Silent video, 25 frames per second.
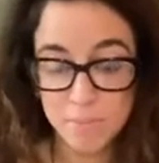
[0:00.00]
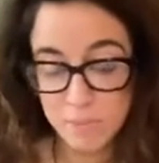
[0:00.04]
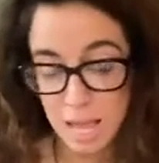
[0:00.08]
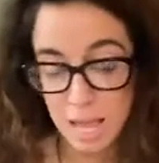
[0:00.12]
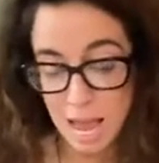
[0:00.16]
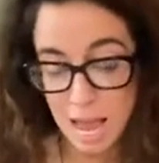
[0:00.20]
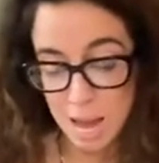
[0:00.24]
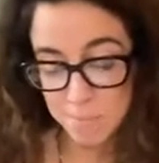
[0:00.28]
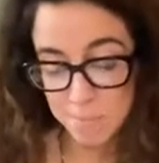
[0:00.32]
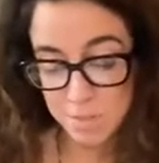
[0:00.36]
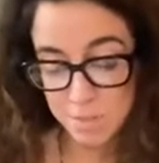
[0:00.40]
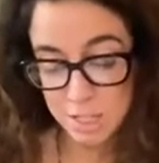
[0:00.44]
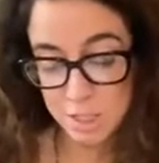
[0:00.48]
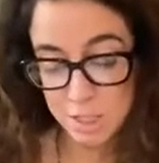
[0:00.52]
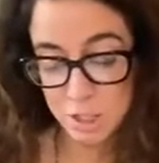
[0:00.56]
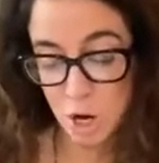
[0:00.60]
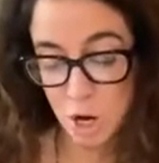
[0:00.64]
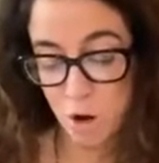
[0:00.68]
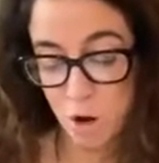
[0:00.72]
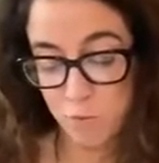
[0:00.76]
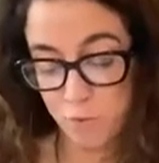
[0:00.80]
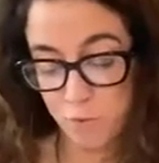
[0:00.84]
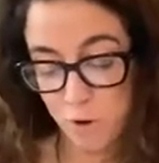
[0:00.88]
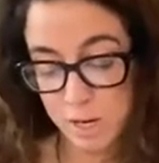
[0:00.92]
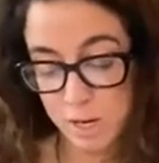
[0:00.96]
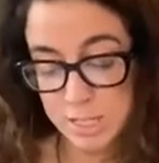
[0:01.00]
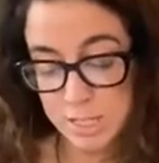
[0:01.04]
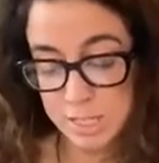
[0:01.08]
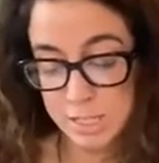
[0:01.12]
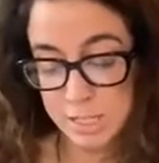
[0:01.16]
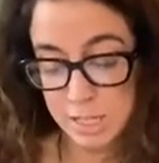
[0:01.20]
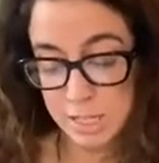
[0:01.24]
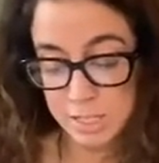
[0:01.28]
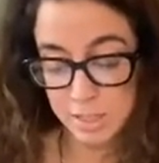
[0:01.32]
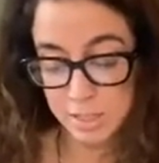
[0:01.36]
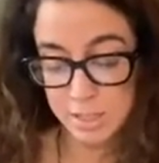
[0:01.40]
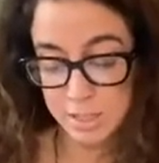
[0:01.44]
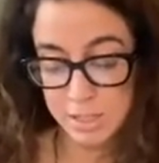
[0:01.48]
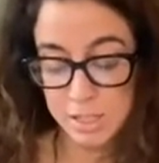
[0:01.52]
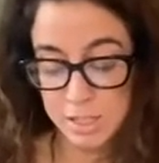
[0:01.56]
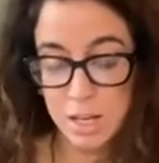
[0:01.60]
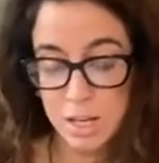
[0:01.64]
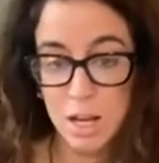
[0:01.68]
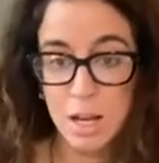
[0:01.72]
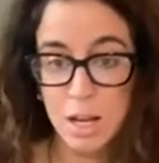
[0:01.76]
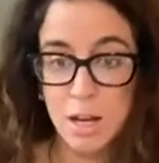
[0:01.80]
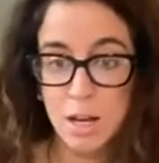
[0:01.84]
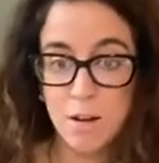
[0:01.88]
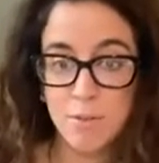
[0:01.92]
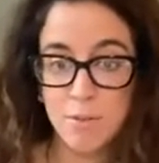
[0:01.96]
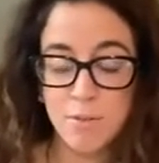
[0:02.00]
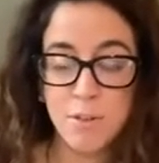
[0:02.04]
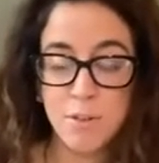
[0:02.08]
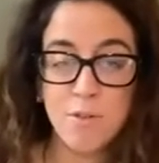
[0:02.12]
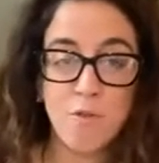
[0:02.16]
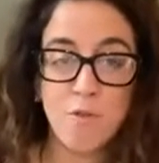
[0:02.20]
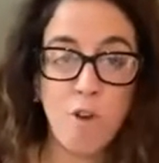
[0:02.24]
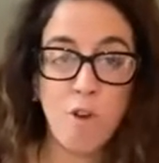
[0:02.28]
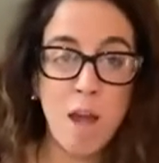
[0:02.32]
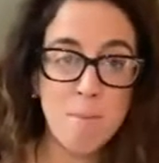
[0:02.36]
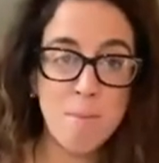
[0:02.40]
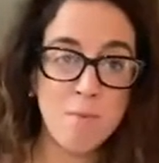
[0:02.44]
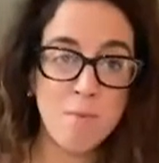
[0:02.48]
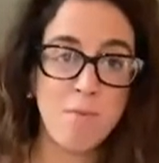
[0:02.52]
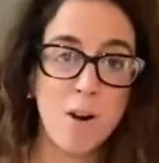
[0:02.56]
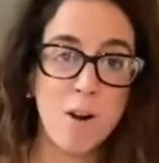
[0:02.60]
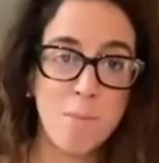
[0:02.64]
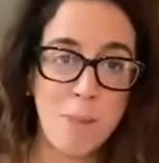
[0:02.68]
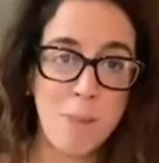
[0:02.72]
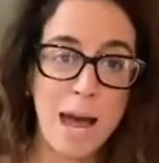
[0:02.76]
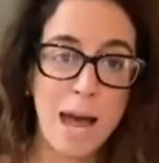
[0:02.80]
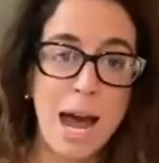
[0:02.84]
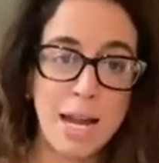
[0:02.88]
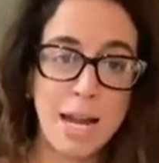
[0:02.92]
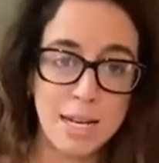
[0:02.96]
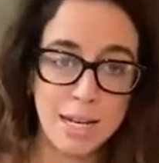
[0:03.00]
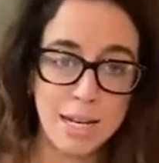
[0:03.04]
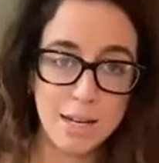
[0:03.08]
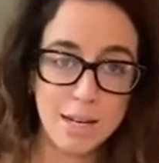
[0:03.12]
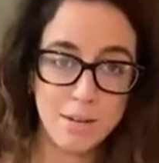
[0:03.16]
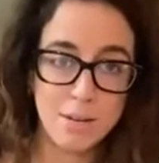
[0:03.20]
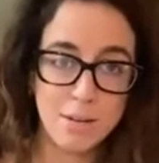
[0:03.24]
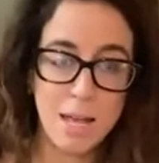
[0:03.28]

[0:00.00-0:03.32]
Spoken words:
I'm going to start, for instance, the frame of our body.